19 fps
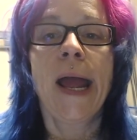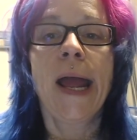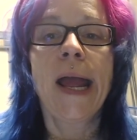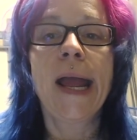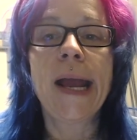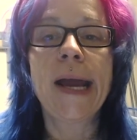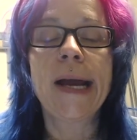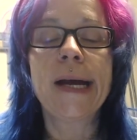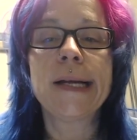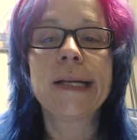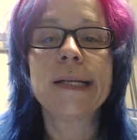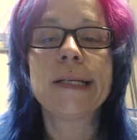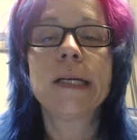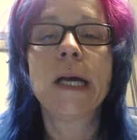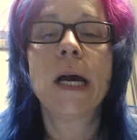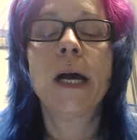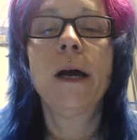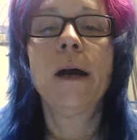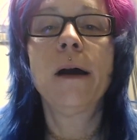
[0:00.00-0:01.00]
And
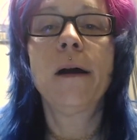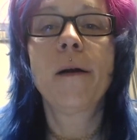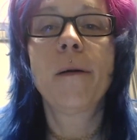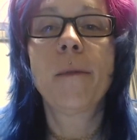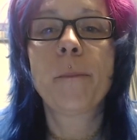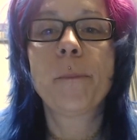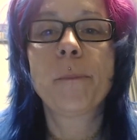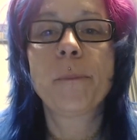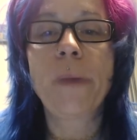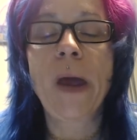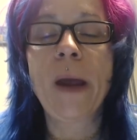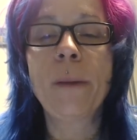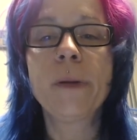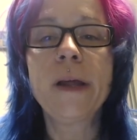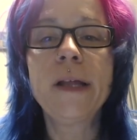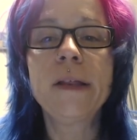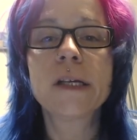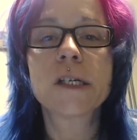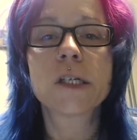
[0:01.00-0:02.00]
I
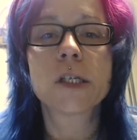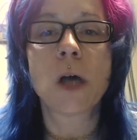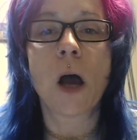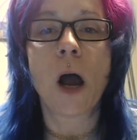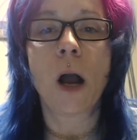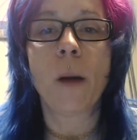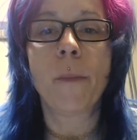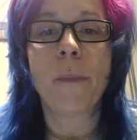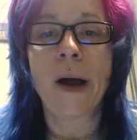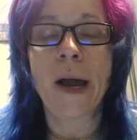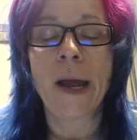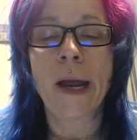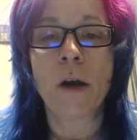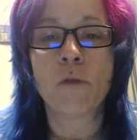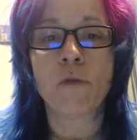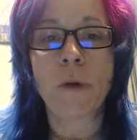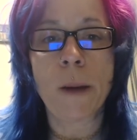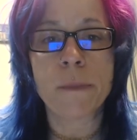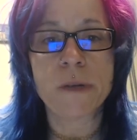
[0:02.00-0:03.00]
played this song by
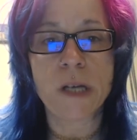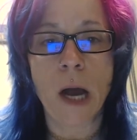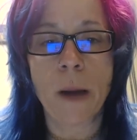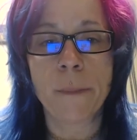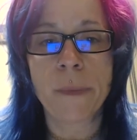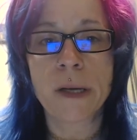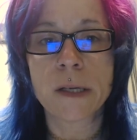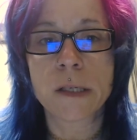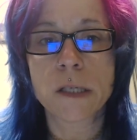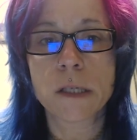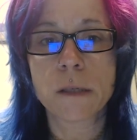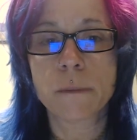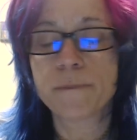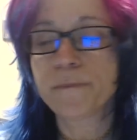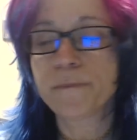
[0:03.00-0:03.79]
Rob Thomas.